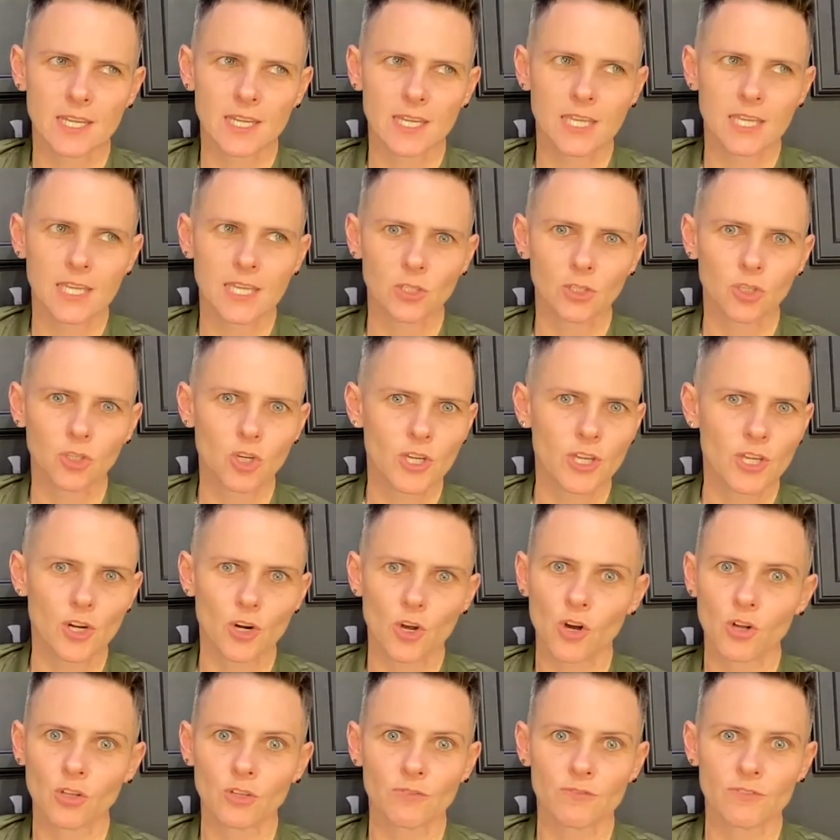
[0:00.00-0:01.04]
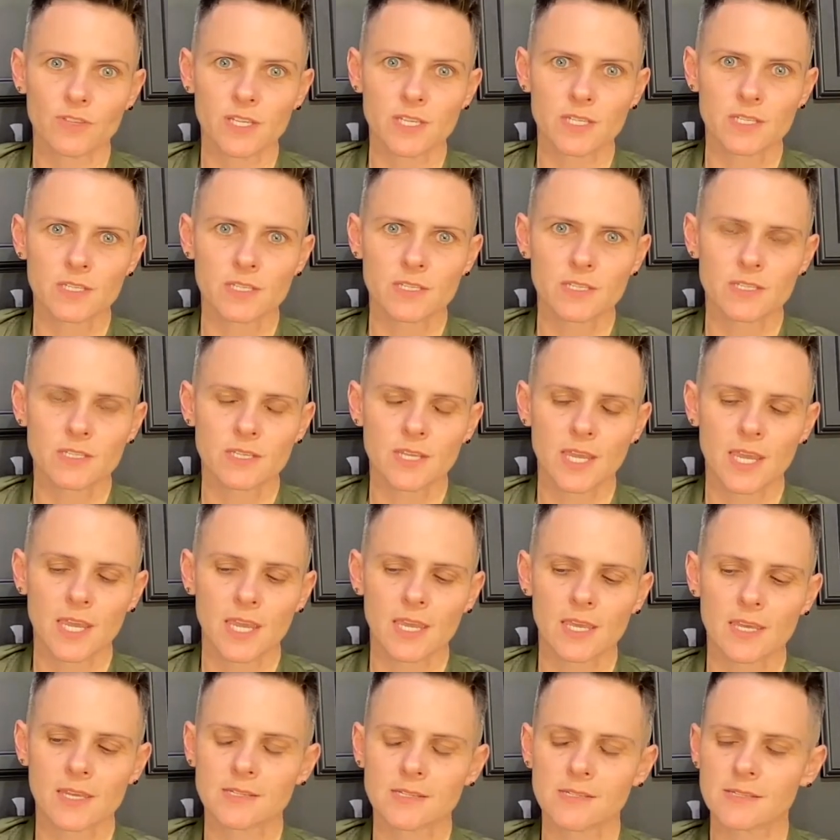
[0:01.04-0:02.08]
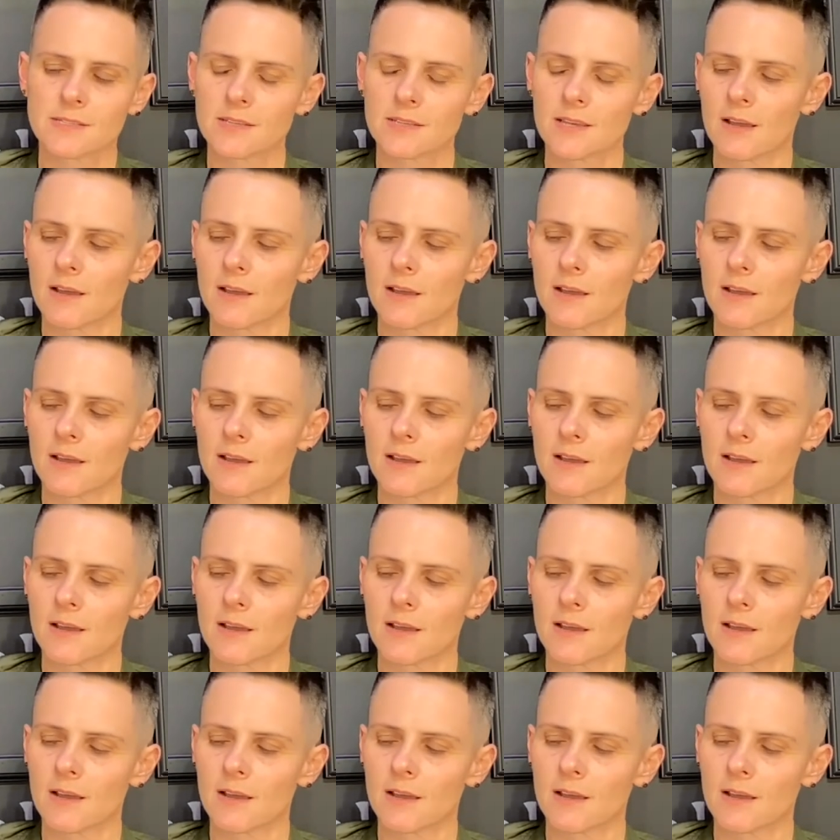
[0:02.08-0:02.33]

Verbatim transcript: can look at all of this and